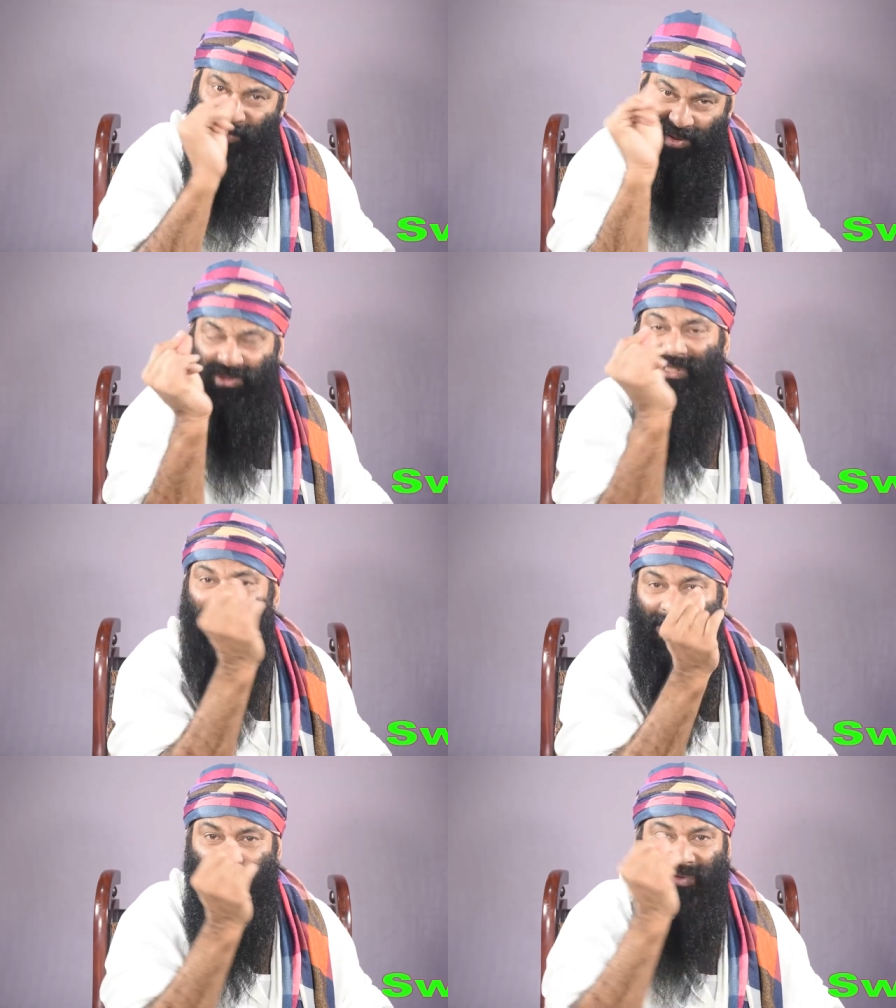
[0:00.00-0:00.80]
Press the
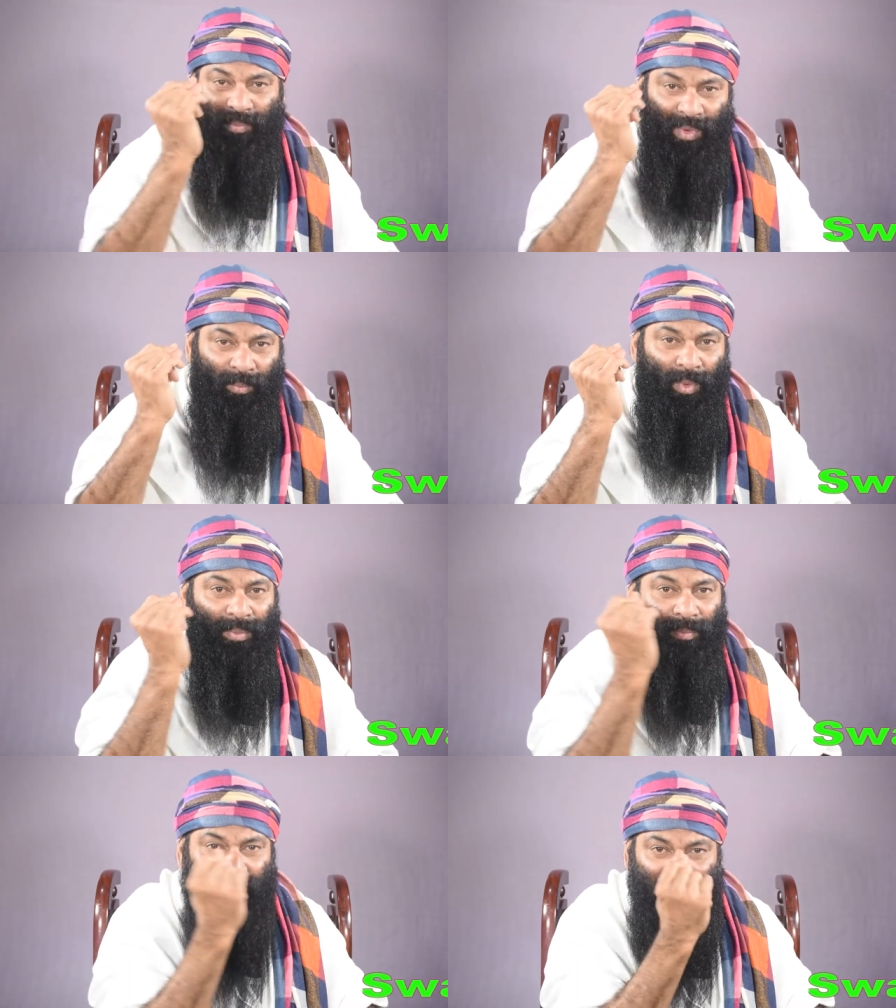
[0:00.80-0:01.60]
gums of
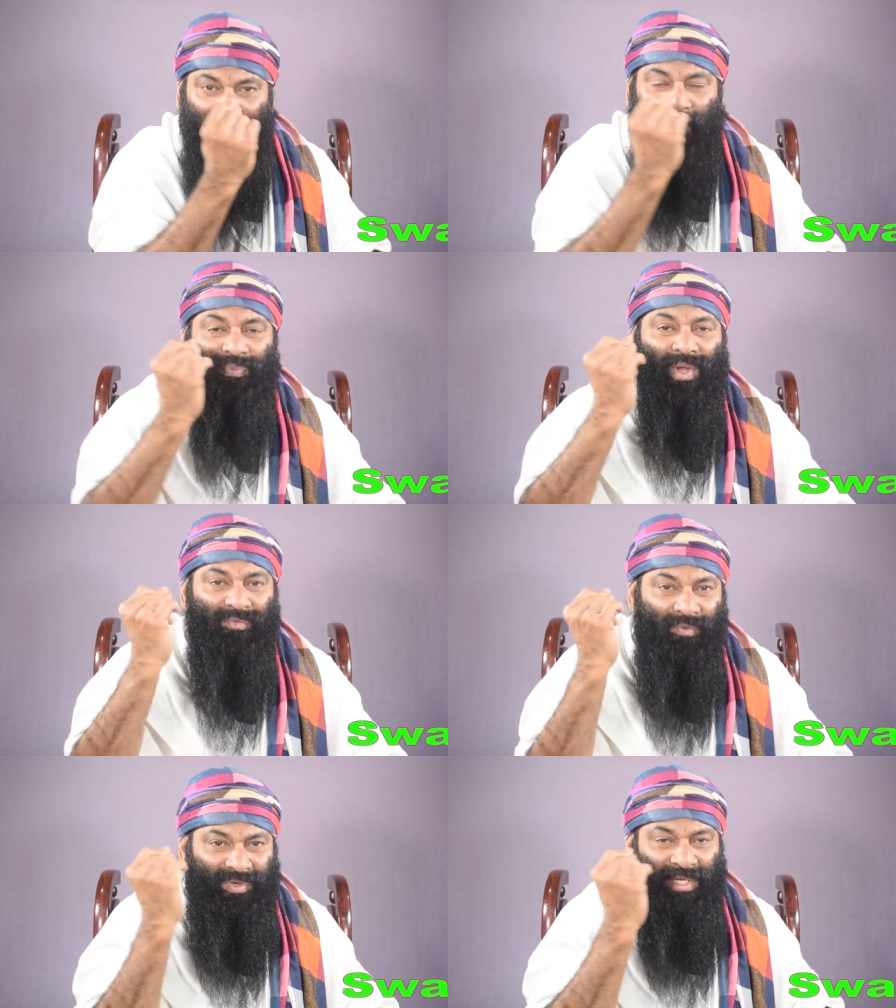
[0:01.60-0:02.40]
minimum
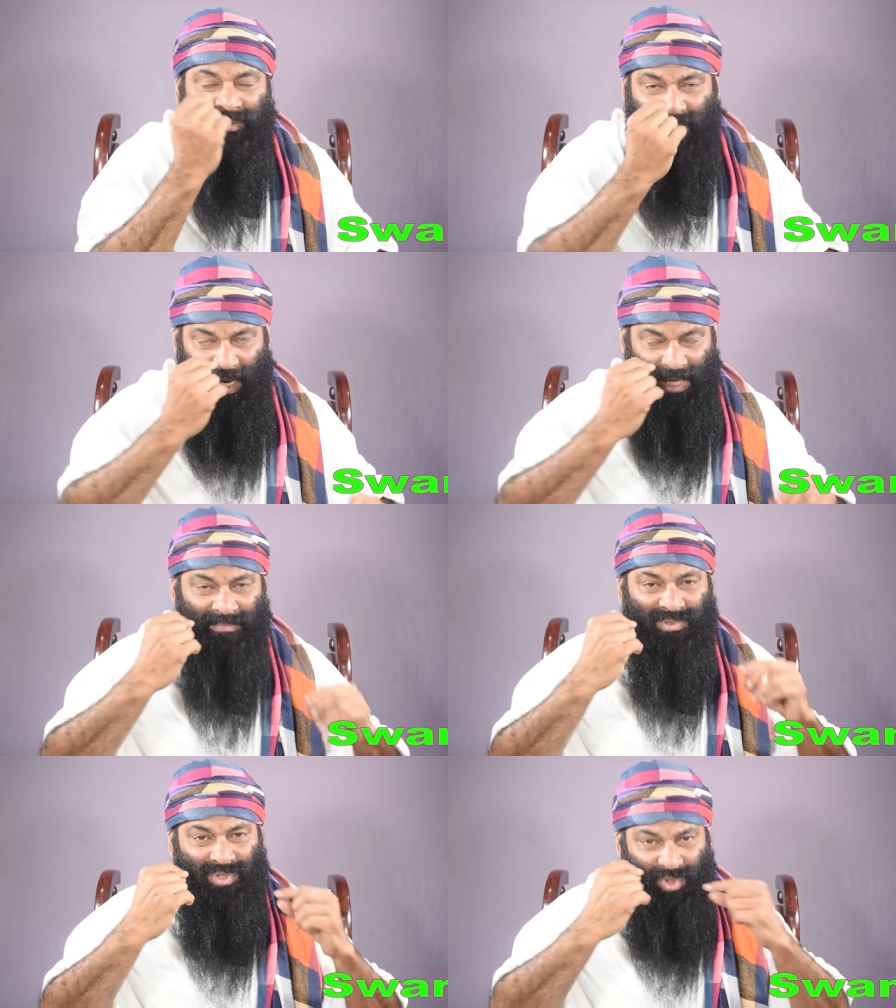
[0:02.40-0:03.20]
15
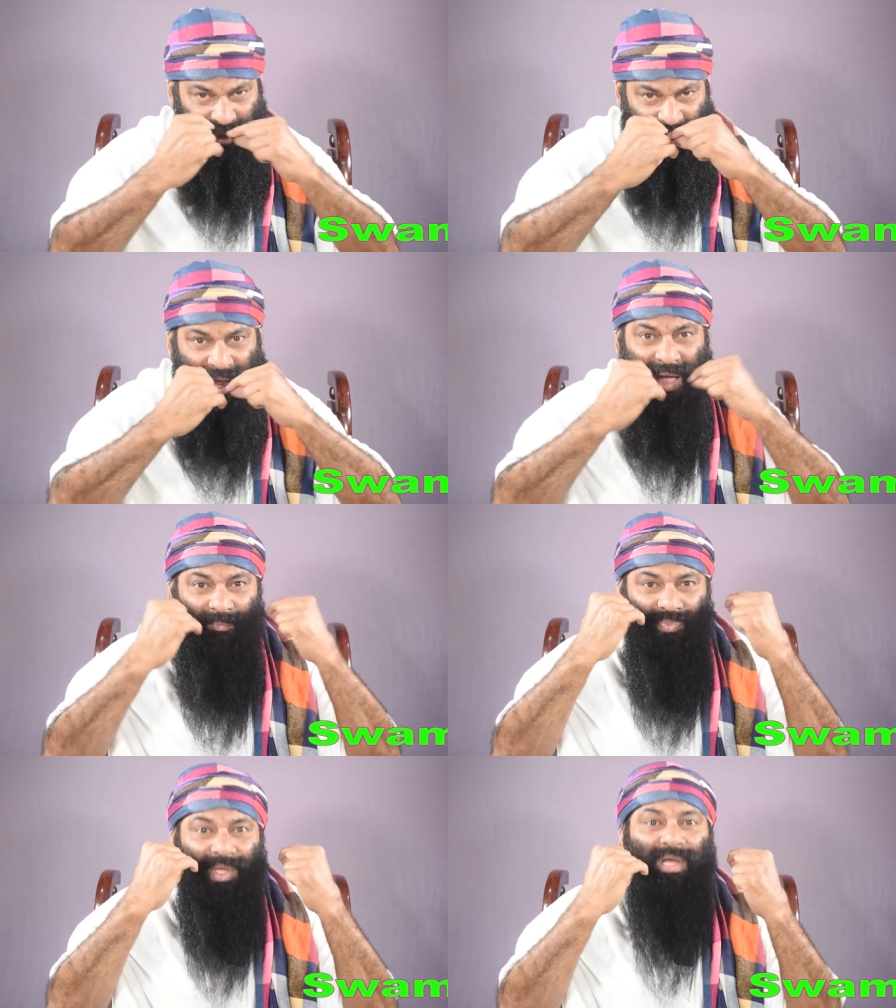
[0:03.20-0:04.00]
times so
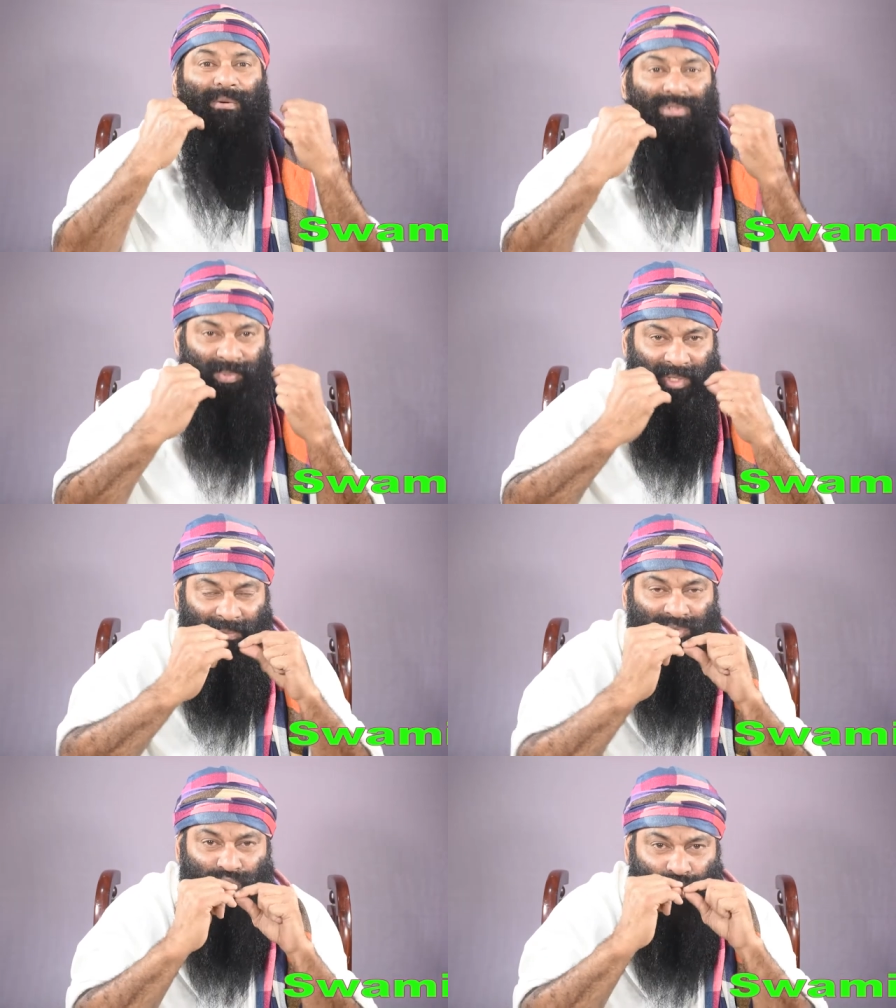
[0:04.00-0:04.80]
that the gums
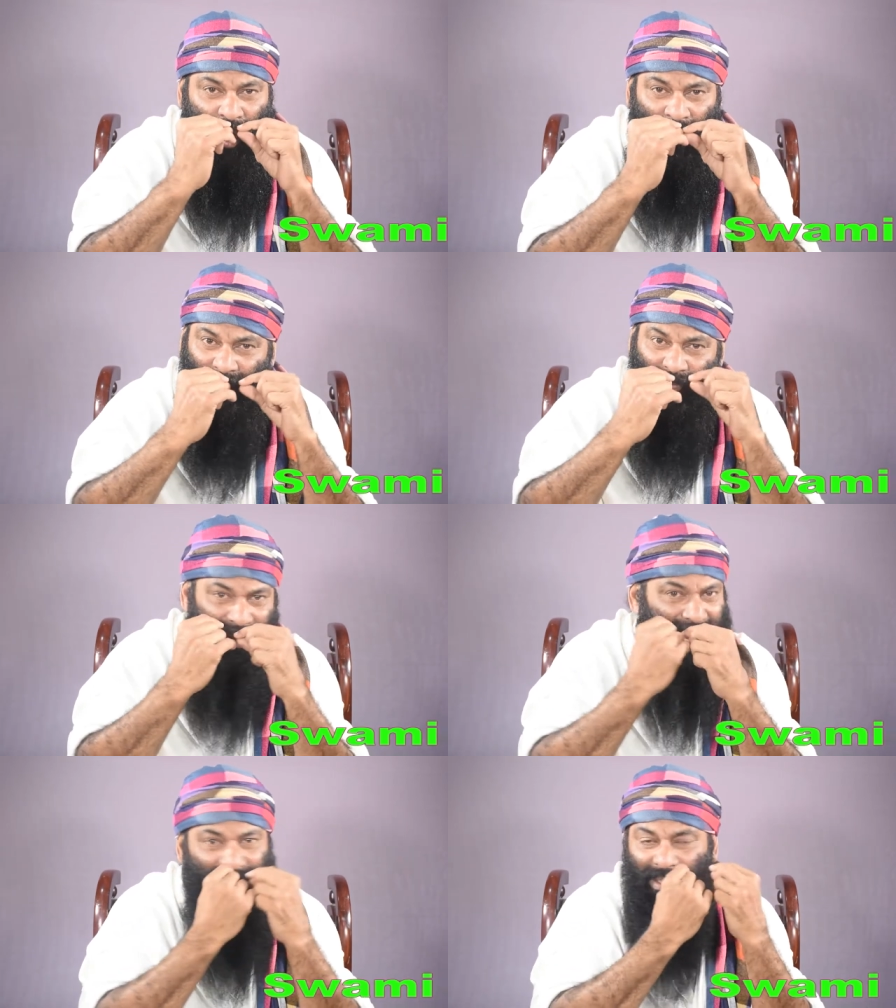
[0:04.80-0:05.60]
become strong,
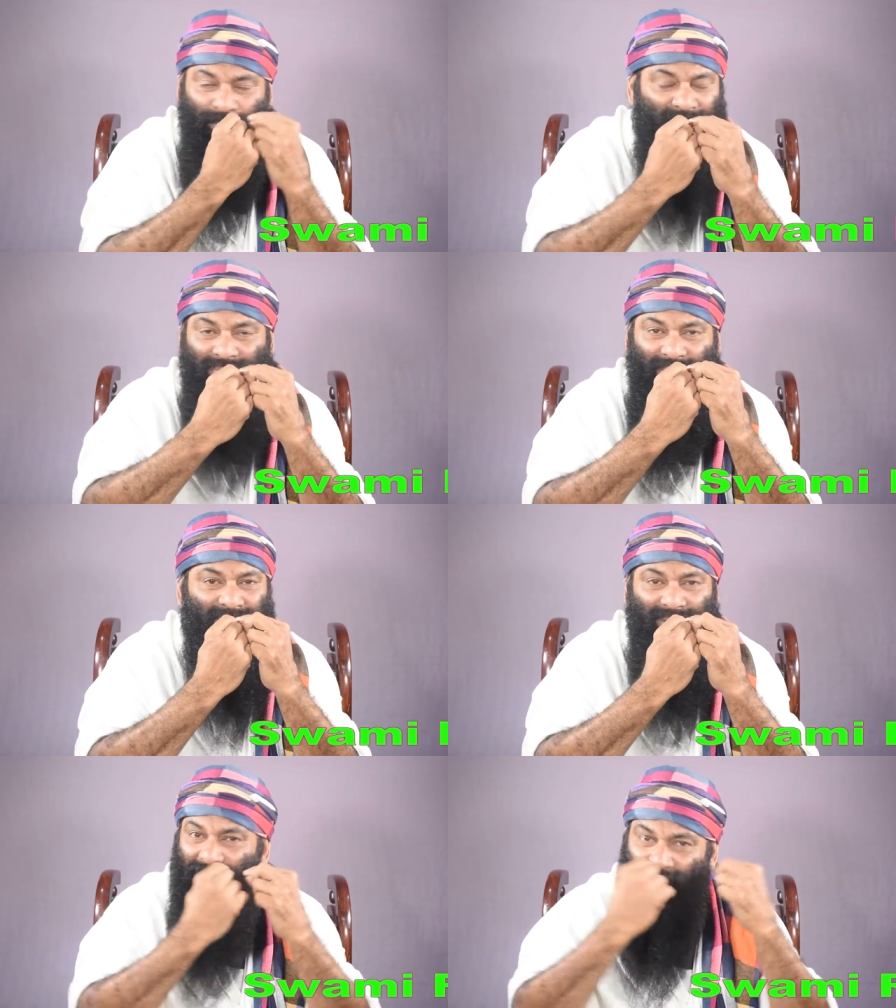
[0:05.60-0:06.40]
blood in
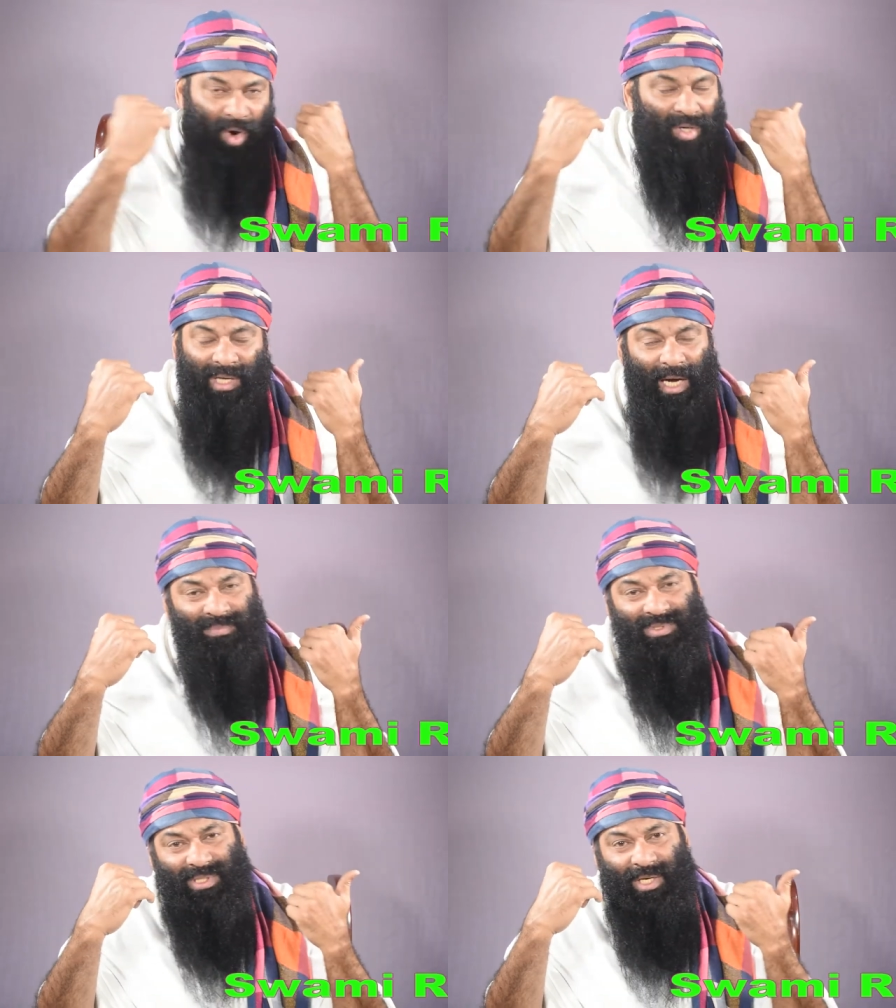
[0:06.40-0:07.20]
between all
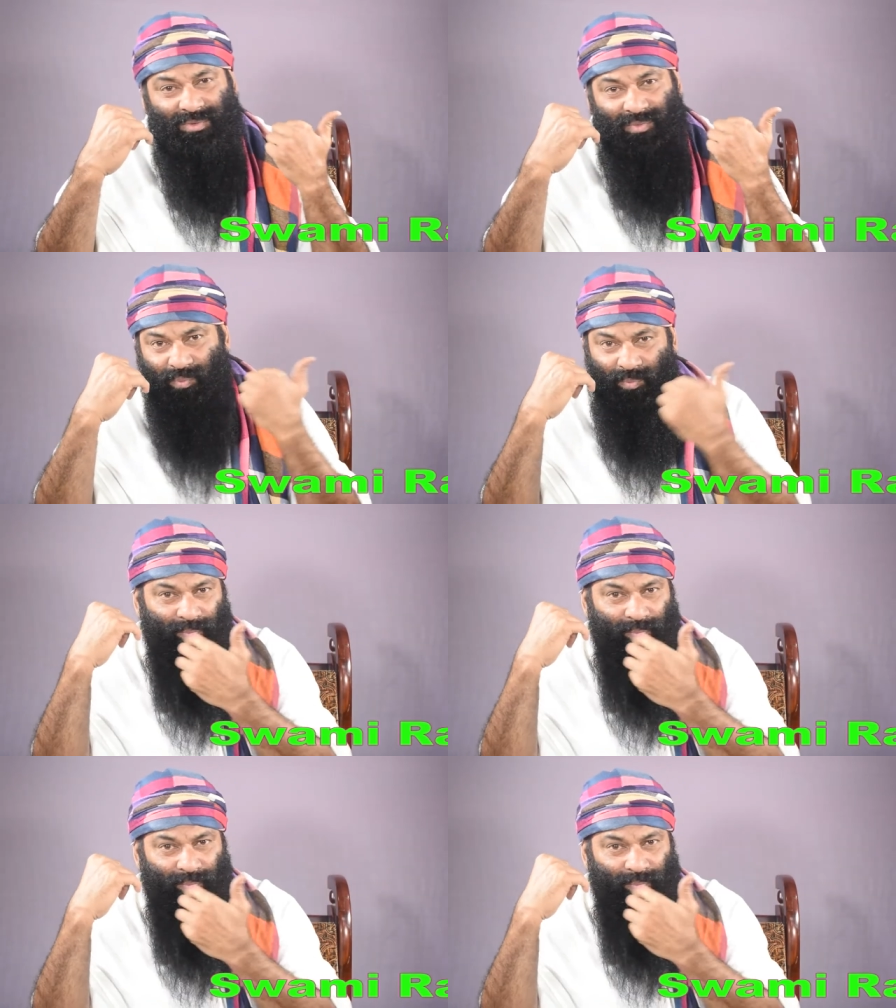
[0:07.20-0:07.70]
comes out,